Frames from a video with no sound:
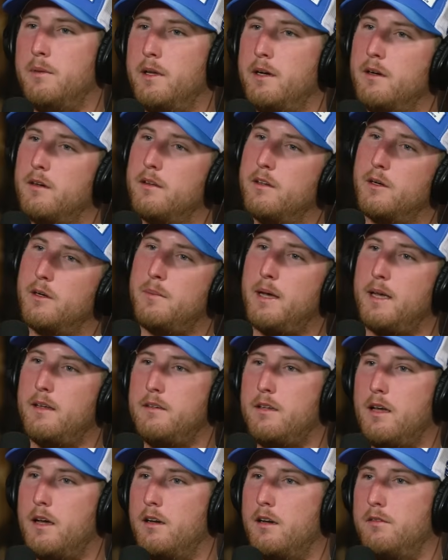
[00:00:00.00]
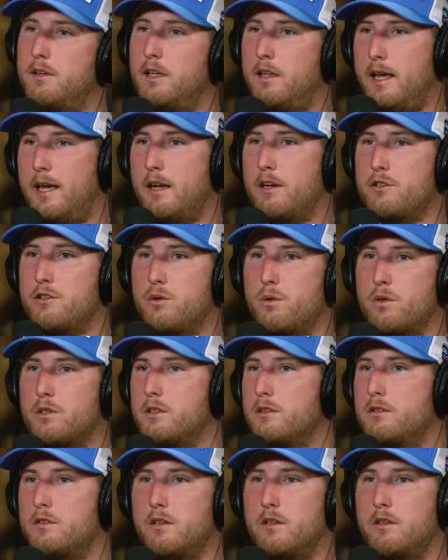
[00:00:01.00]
They're based out of Atlanta, Georgia, so